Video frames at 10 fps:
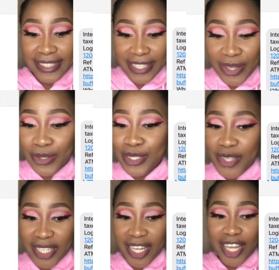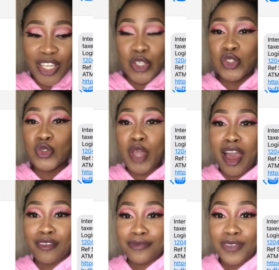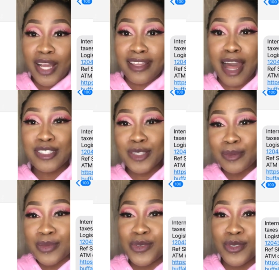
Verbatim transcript: Dear Ritana, you have customs